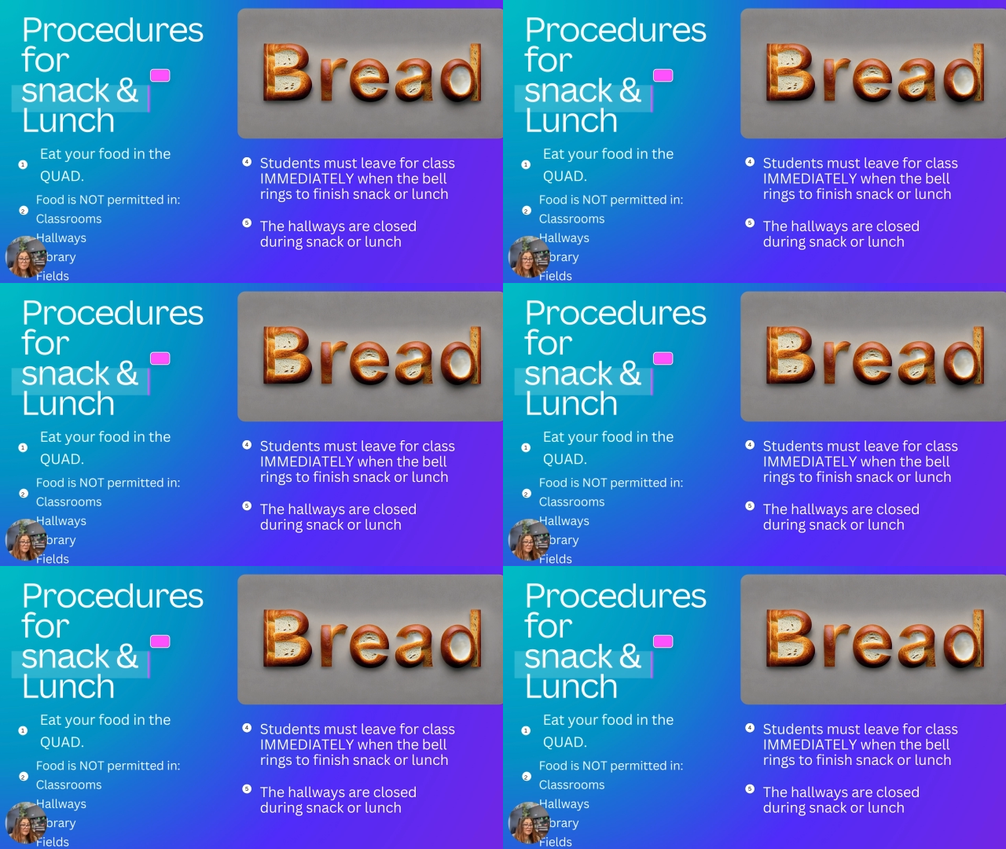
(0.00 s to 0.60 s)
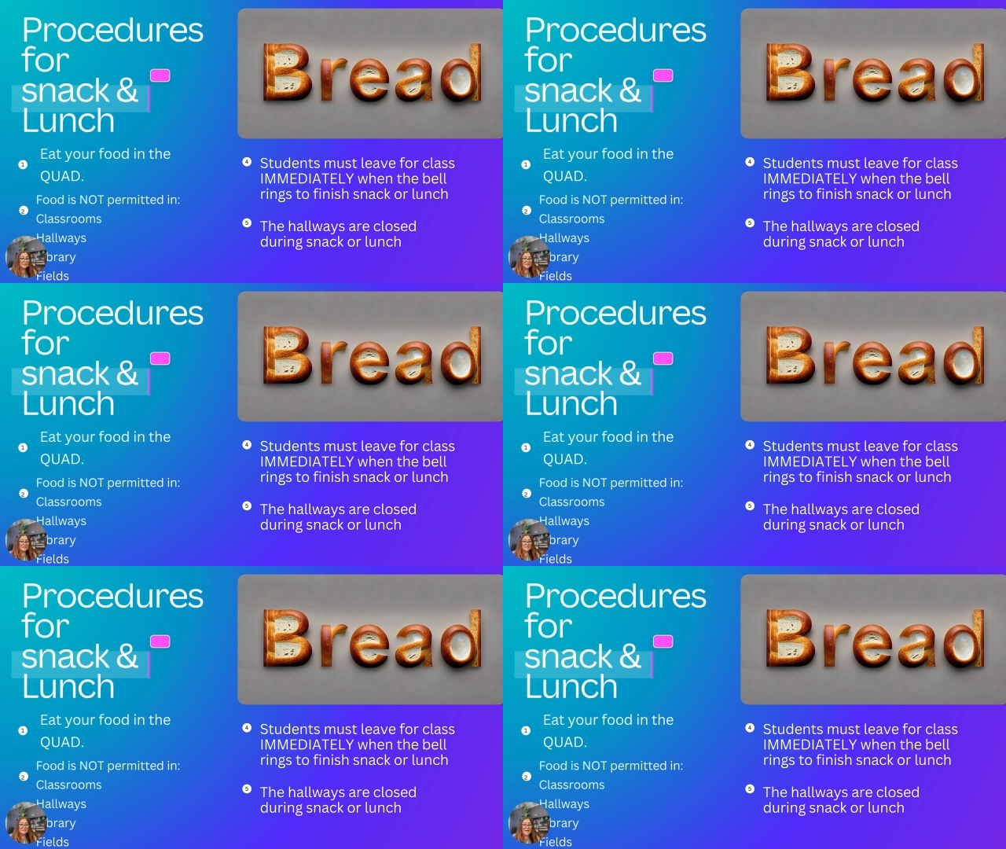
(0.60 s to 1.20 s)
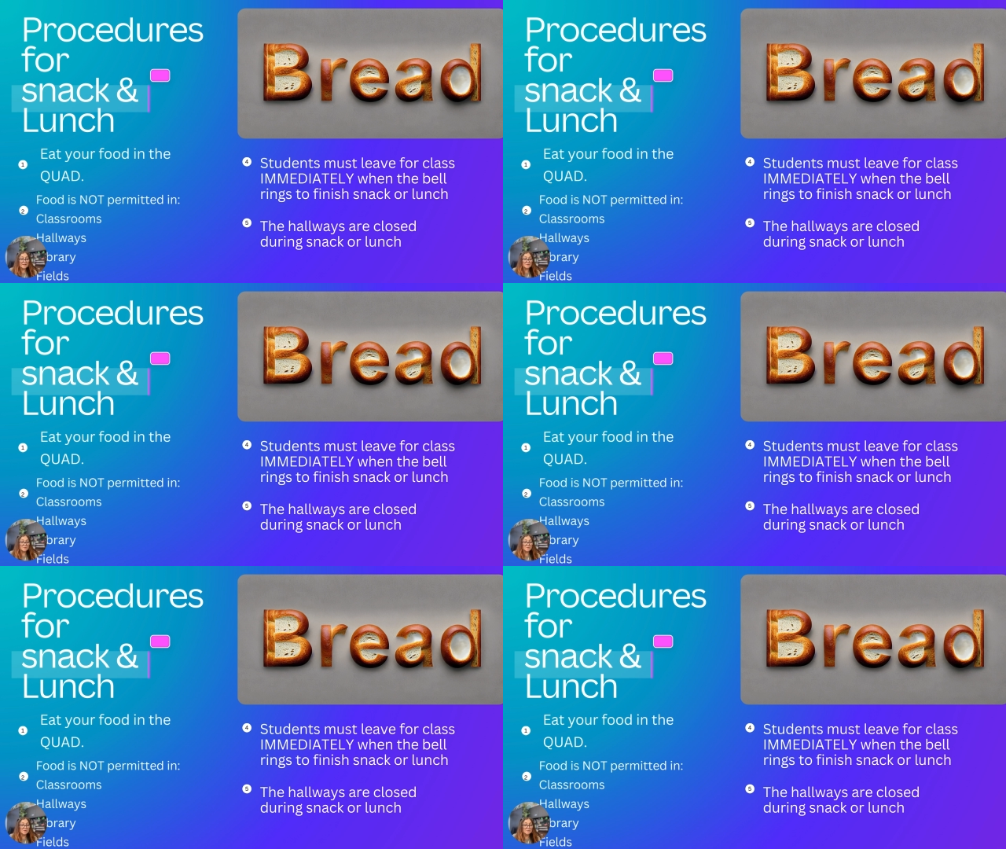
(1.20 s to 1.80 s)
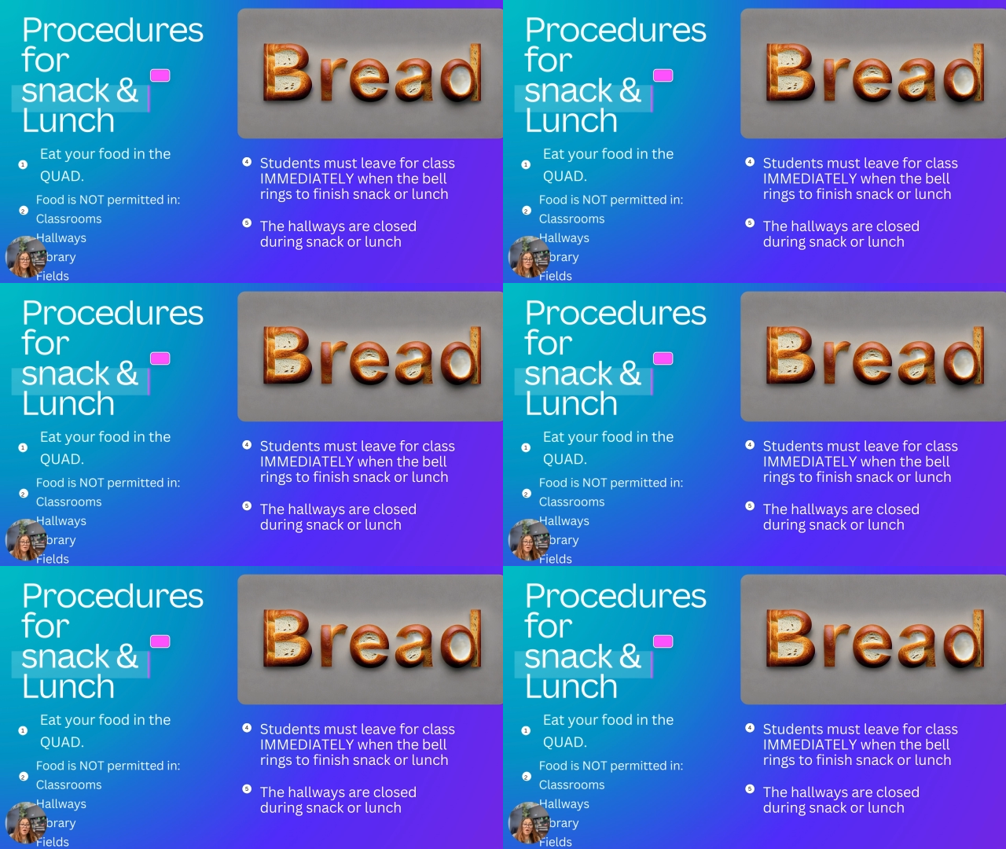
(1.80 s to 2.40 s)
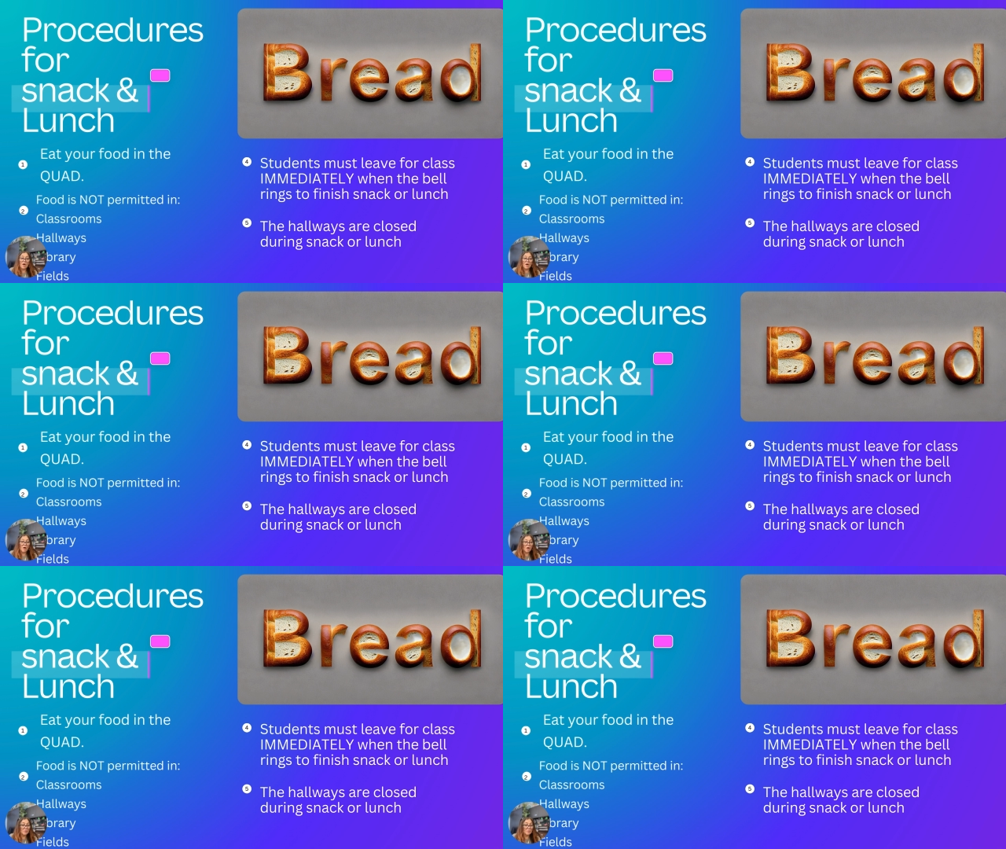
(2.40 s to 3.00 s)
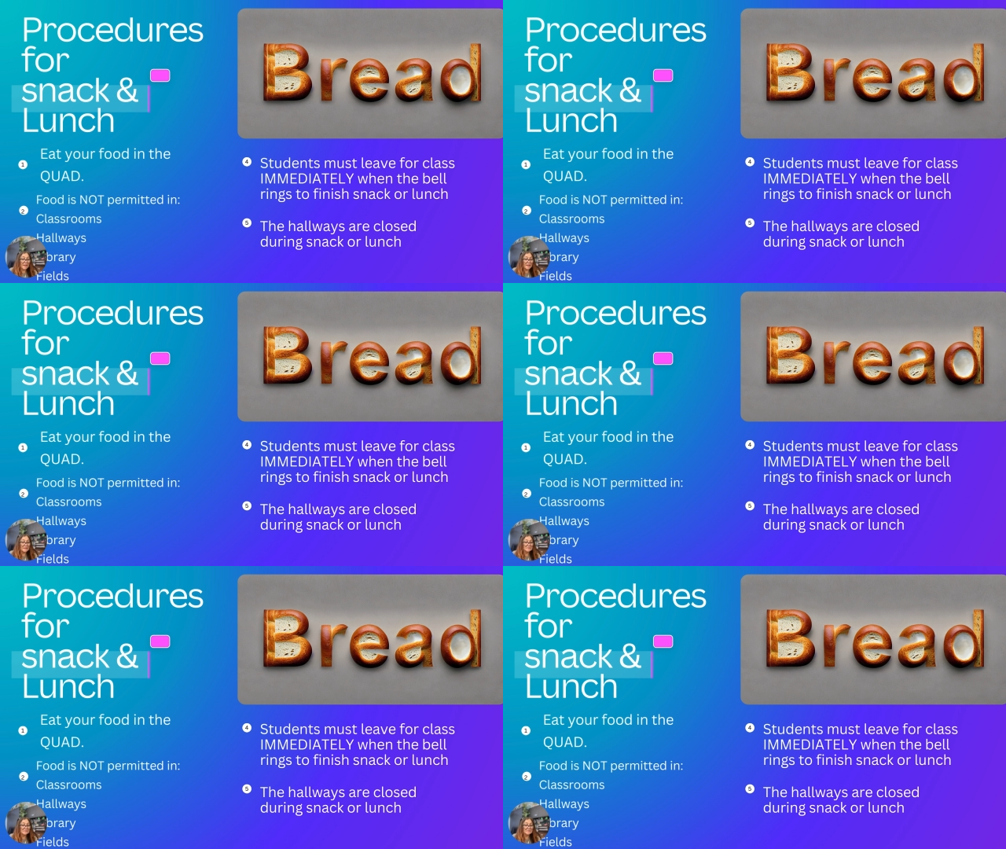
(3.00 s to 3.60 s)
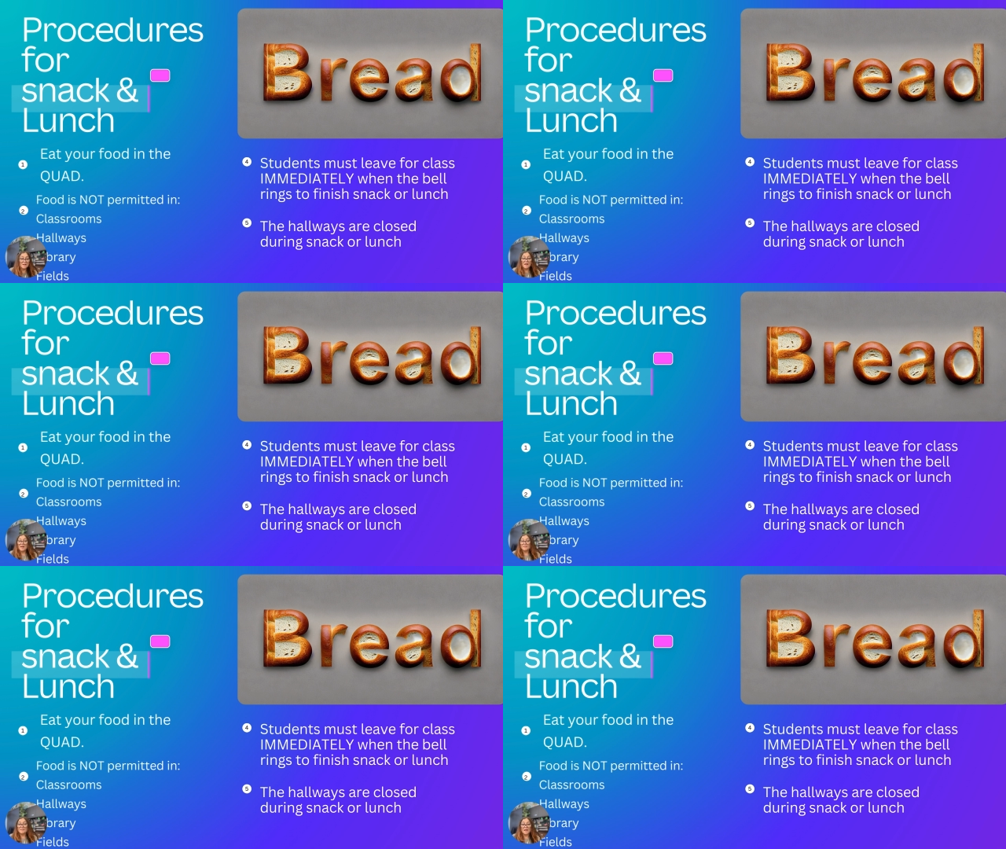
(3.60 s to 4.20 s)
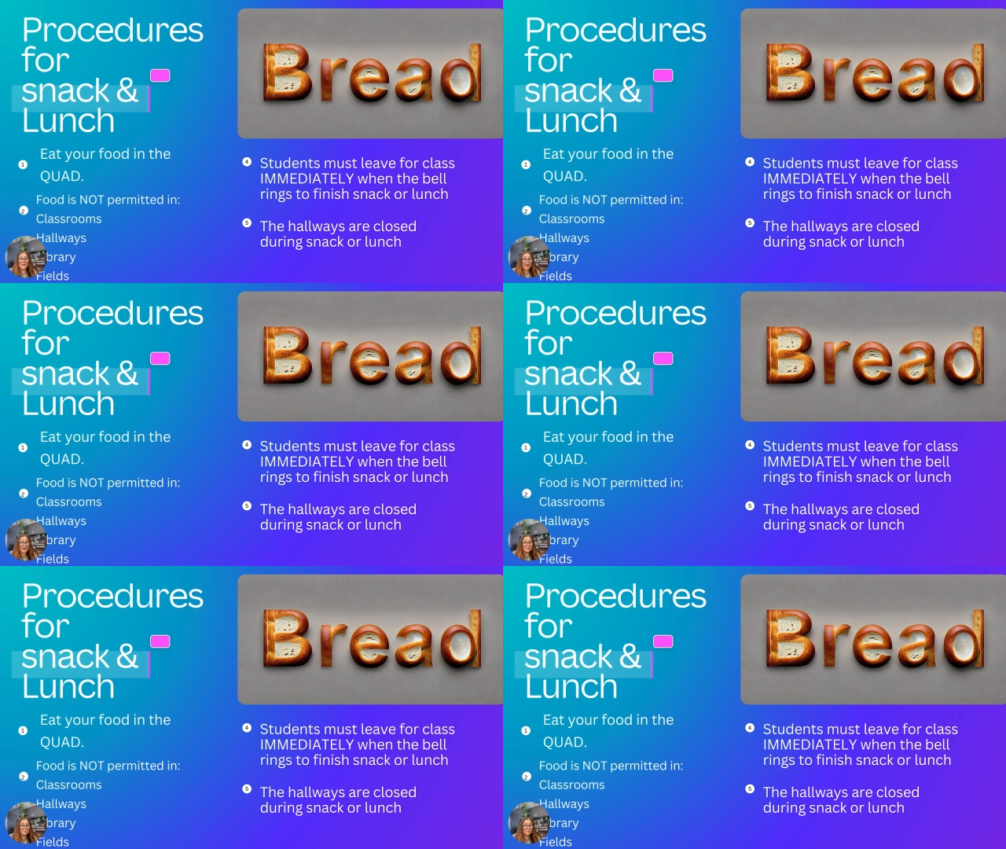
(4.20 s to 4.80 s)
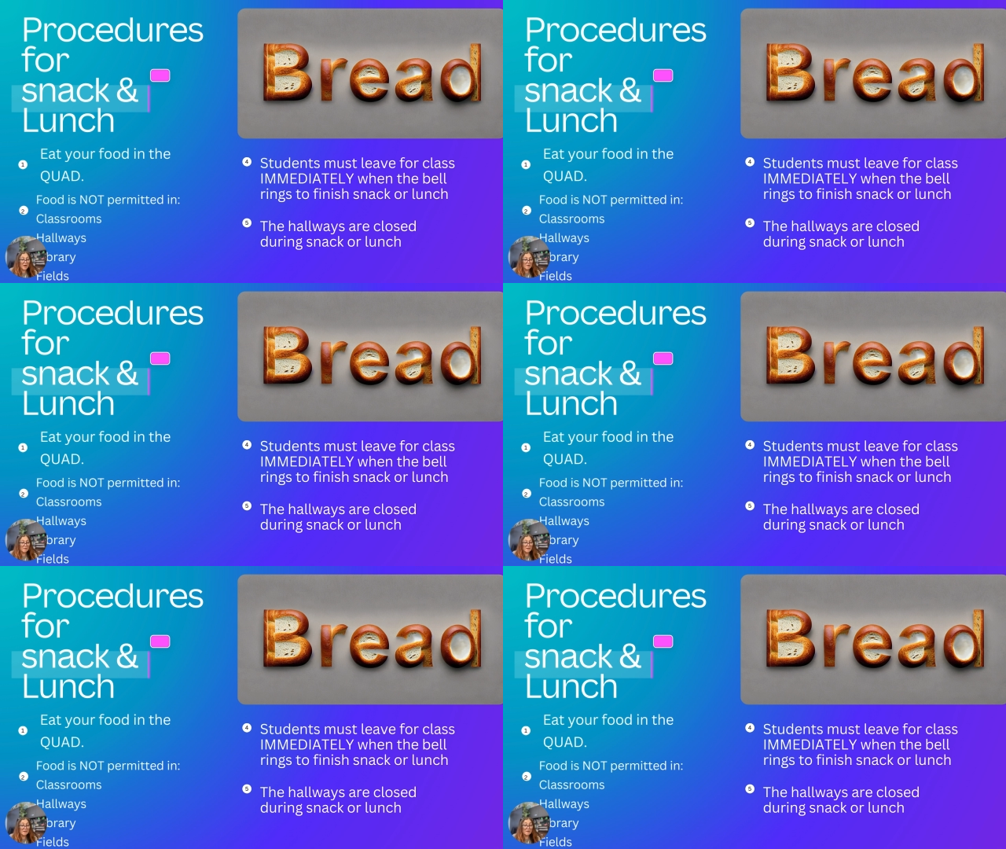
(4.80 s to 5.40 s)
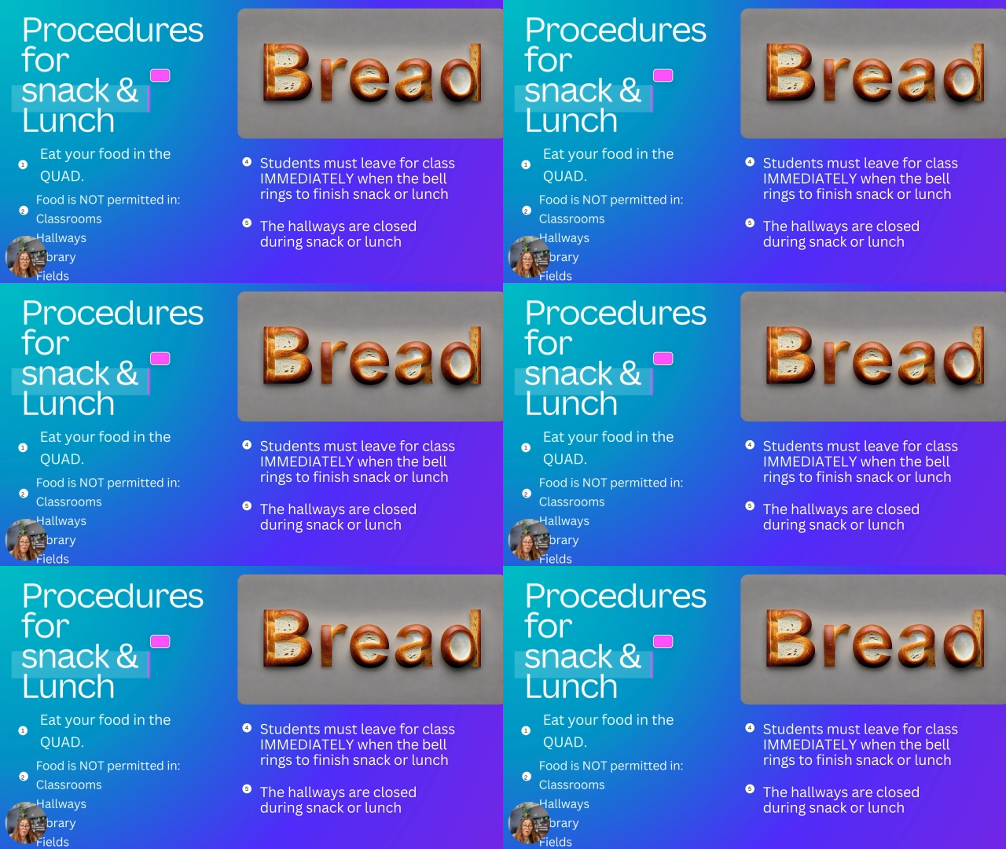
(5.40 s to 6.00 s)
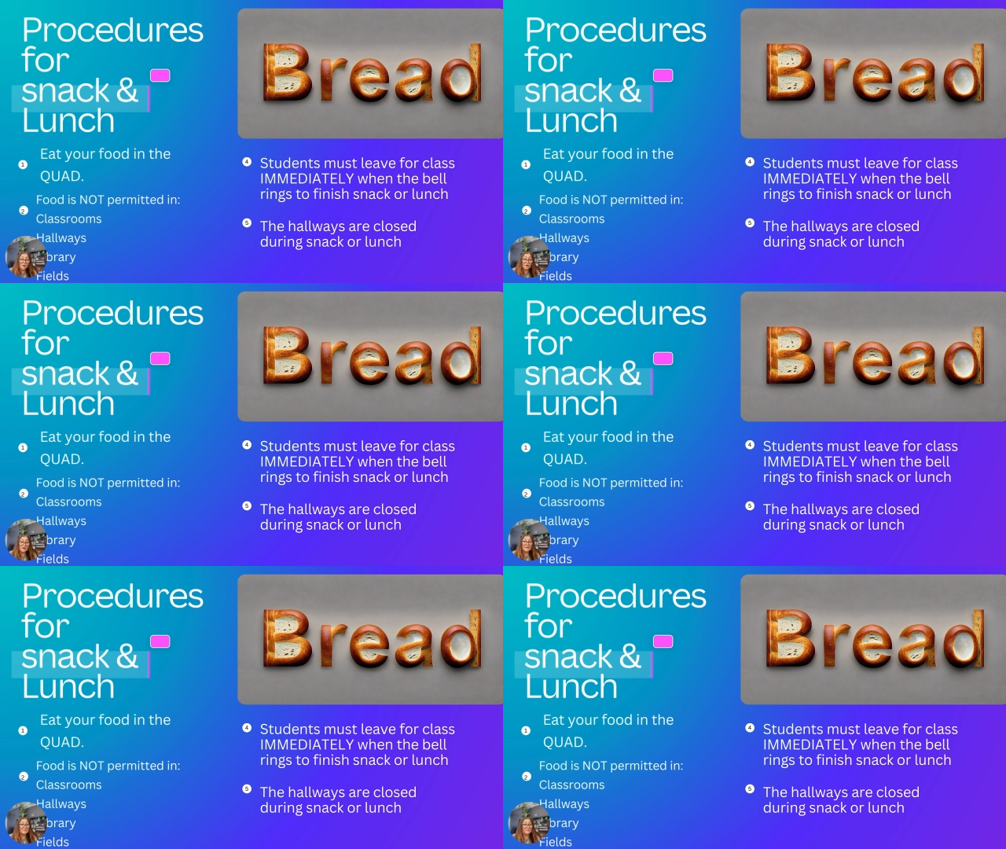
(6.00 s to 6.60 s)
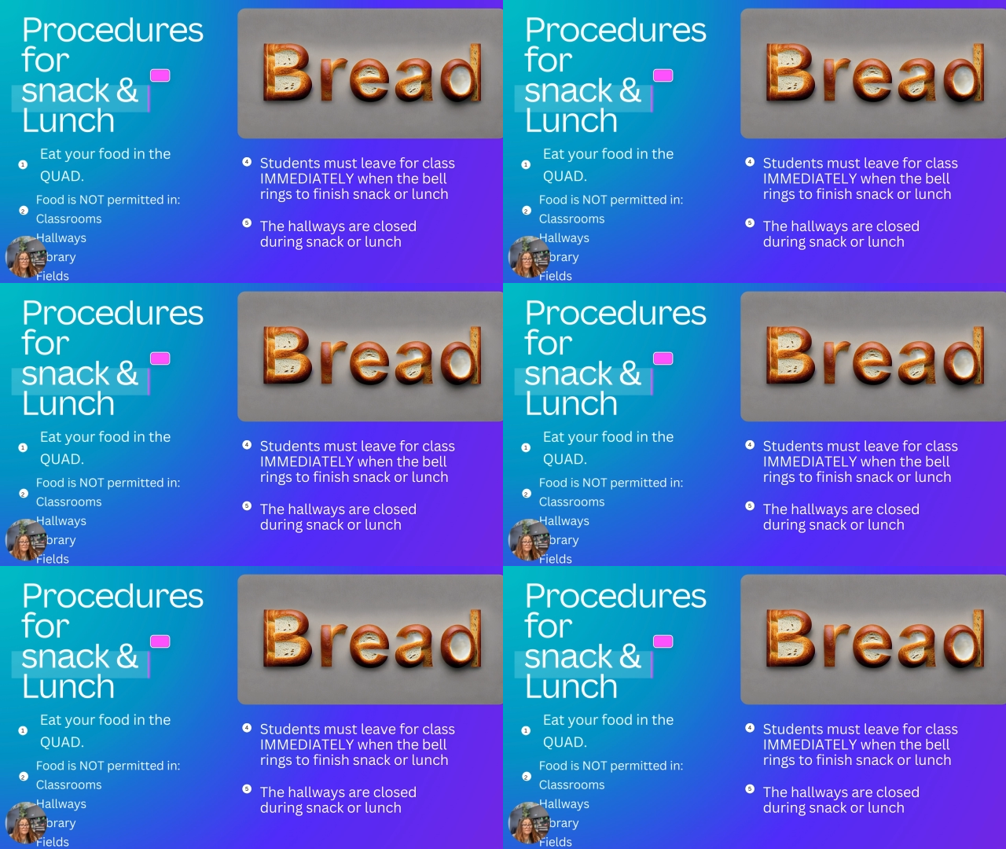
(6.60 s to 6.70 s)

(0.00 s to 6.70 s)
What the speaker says: (no speaker visible)